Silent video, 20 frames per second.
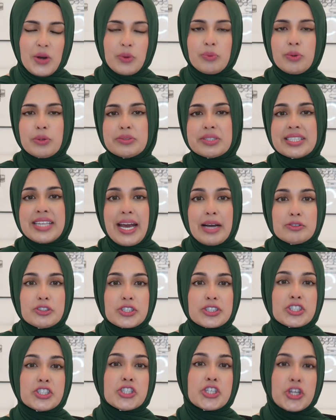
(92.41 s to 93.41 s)
Root's now
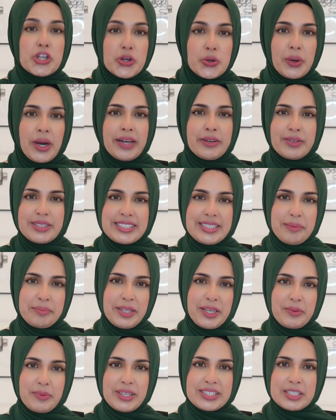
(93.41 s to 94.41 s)
just
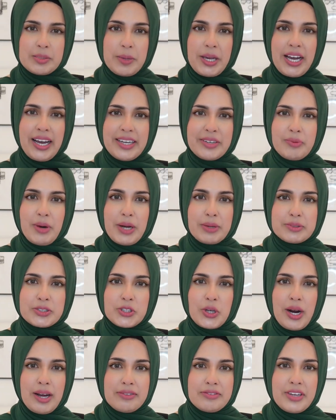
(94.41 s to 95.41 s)
200-something runs behind Rahul
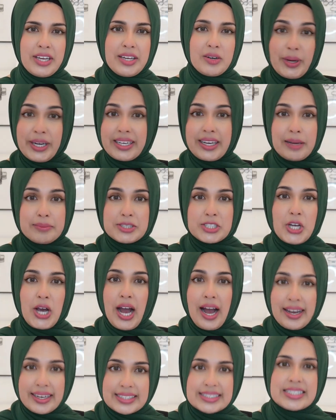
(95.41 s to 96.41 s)
Dravid when it comes to
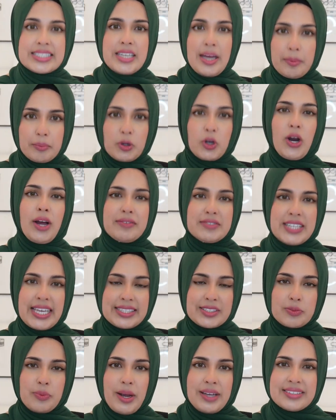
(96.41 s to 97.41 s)
highest number of
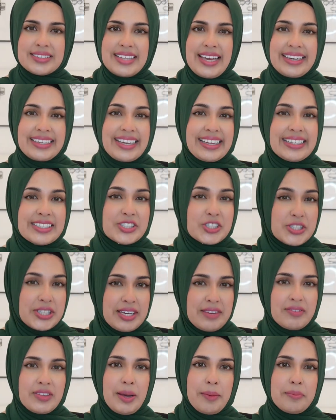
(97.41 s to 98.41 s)
test runs and can
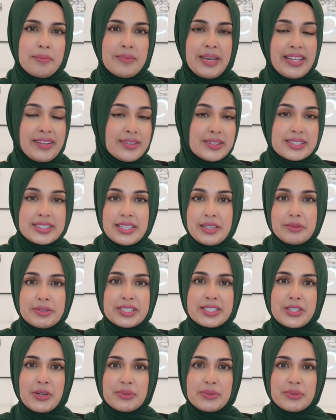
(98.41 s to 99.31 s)
achieve them in the series,